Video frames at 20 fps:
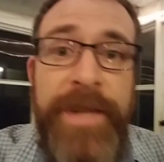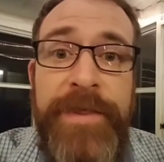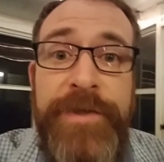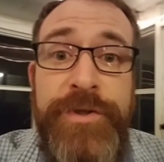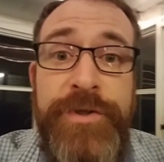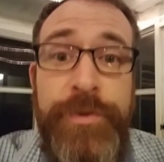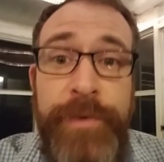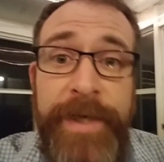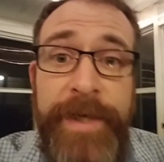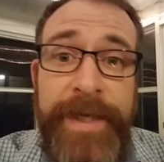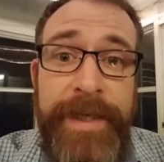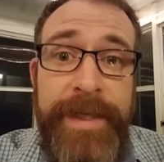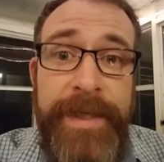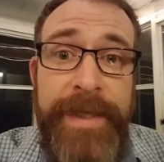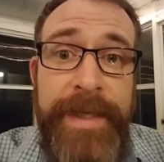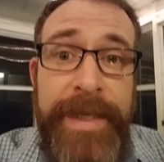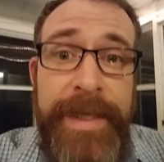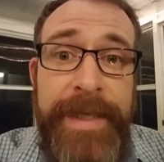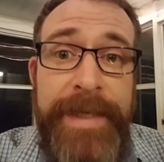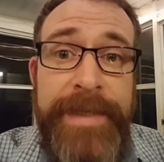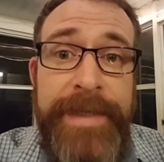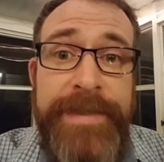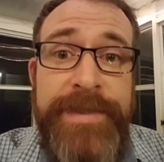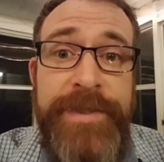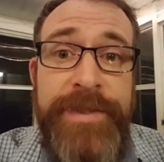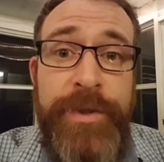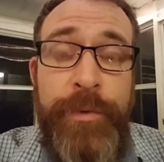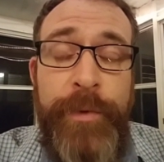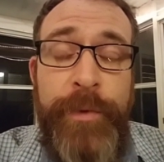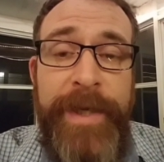The trick is
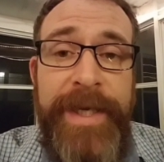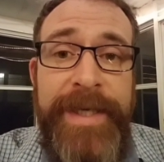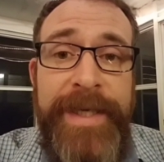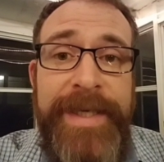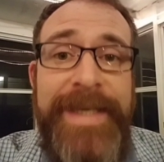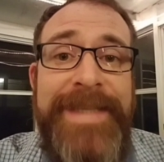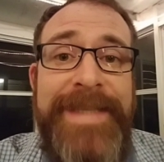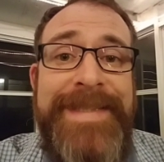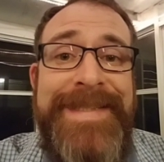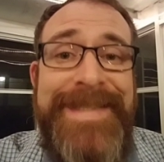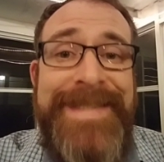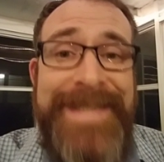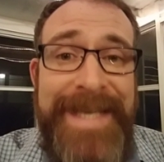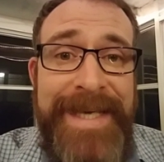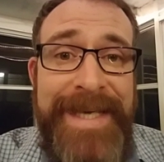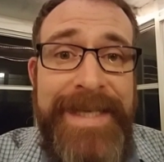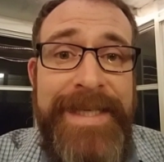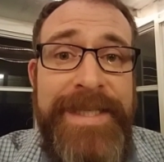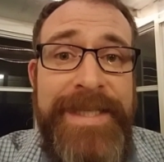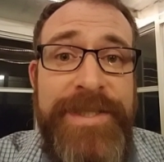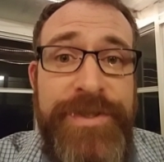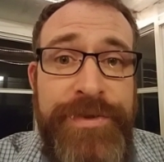to creating a steady